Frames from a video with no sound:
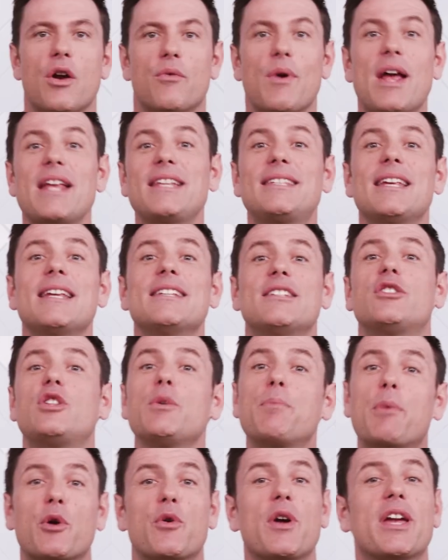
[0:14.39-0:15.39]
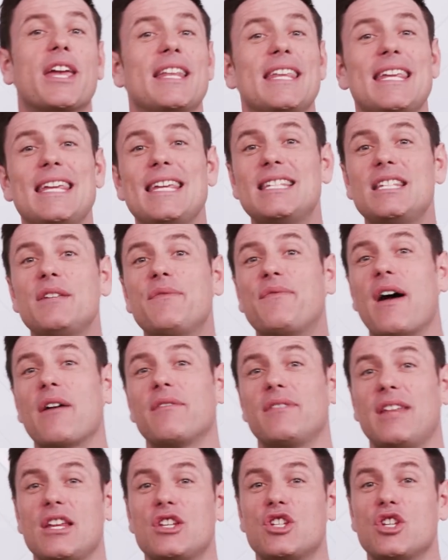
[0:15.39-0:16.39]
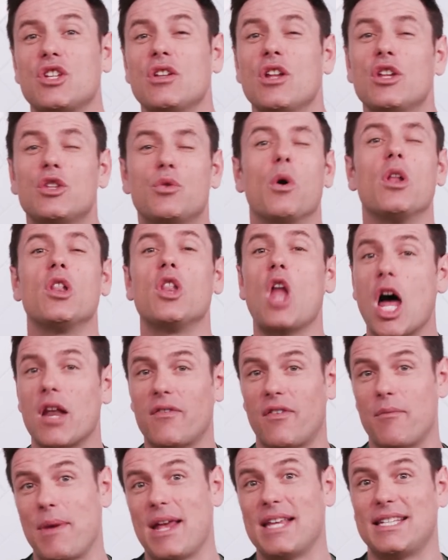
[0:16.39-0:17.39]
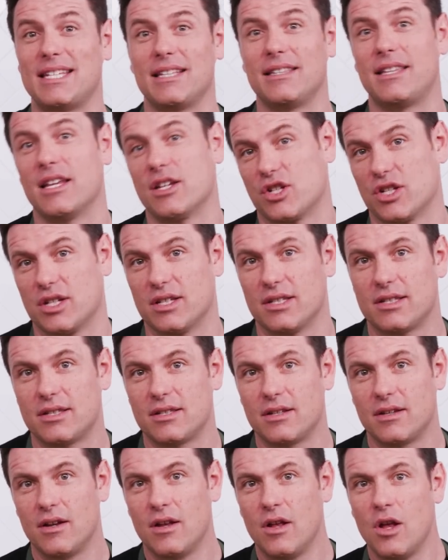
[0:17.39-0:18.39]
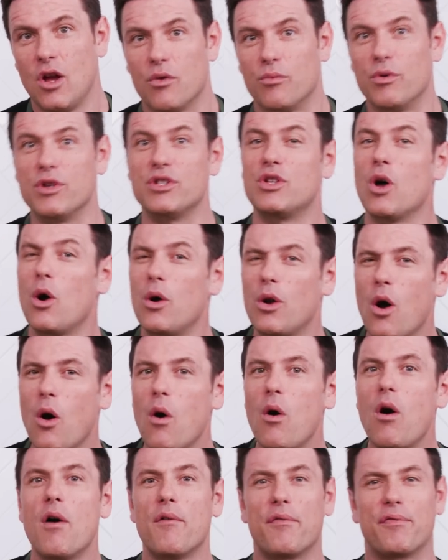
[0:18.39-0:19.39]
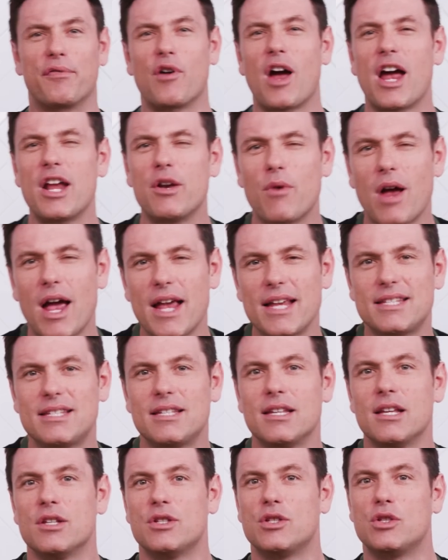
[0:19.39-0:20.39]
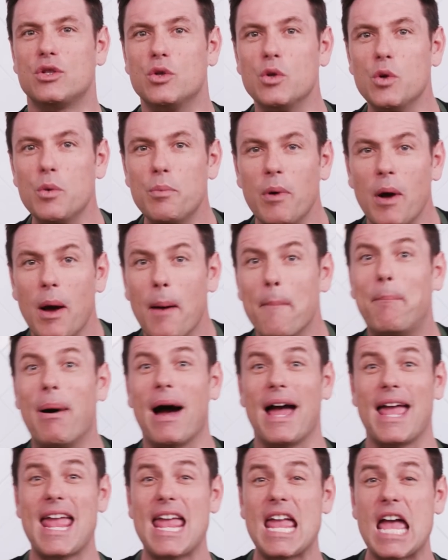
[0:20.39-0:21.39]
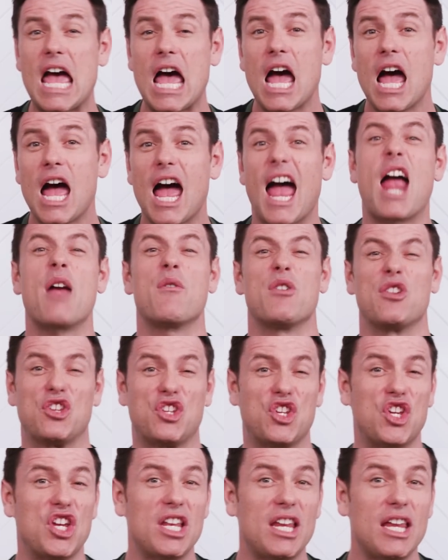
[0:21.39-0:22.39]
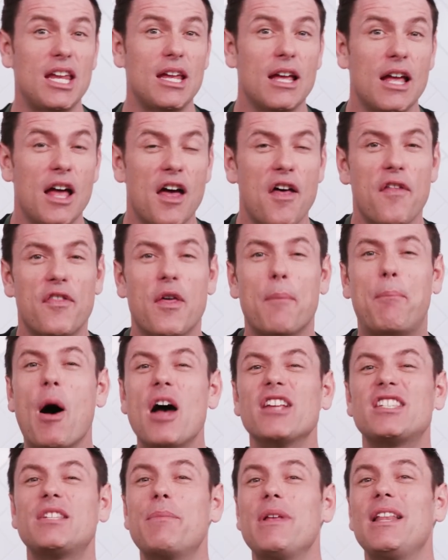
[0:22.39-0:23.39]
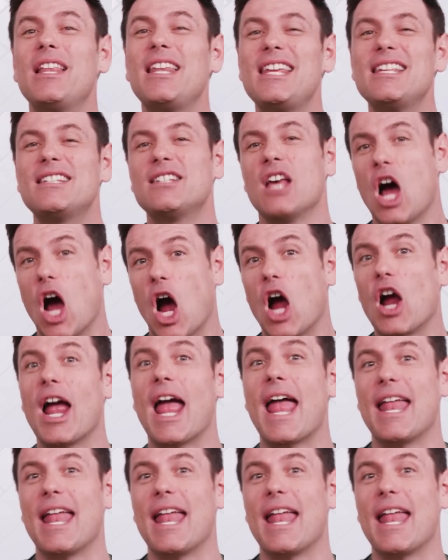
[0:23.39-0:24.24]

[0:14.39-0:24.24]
Rice is a super quick and easy foundation to a lot of amazing dishes. Risotto, fried rice, soup, paella, arancini, the possibilities are